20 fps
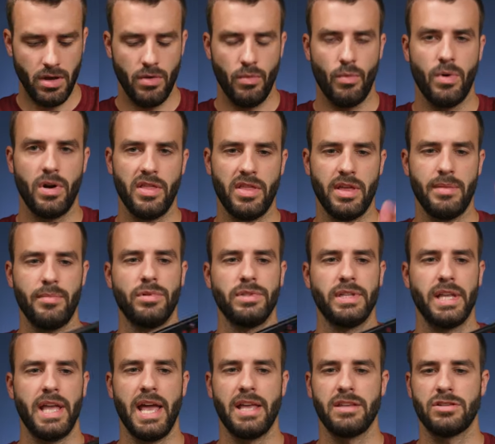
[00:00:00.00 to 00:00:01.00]
One of them
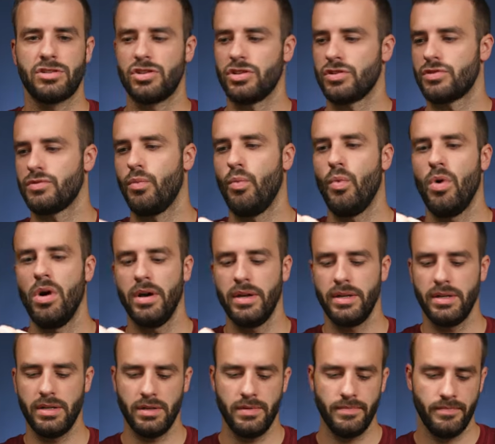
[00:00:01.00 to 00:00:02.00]
only has just
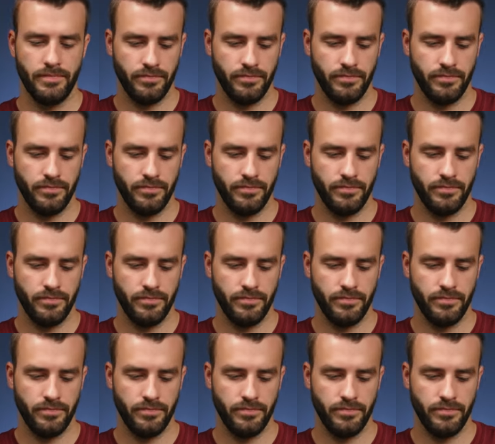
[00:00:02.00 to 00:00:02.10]
one.